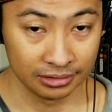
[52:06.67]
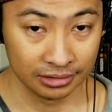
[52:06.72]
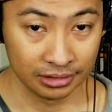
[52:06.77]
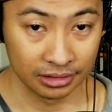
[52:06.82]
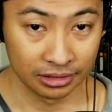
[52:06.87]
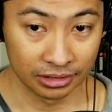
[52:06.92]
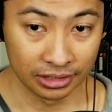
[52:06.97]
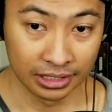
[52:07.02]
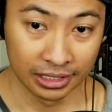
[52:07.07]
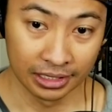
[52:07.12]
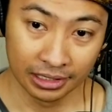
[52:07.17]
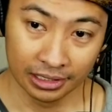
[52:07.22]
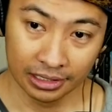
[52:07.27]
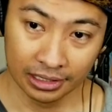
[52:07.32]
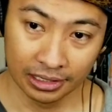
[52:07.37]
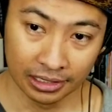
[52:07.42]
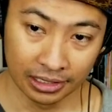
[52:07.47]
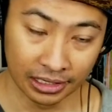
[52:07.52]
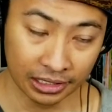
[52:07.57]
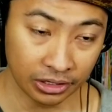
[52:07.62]
All right,
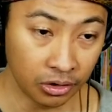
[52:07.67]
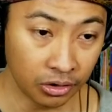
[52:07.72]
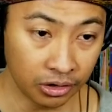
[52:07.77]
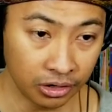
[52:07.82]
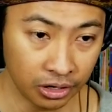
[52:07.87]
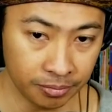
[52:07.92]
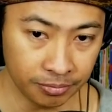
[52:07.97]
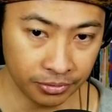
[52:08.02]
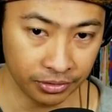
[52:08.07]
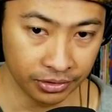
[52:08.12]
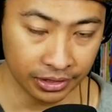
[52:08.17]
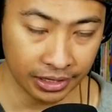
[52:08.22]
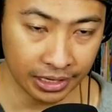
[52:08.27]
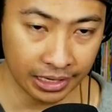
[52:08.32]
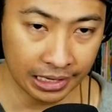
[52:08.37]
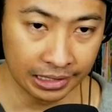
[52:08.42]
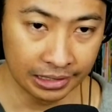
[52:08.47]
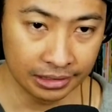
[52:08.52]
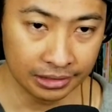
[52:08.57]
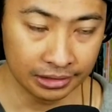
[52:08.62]
uh, I caught up on
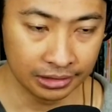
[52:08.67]
that.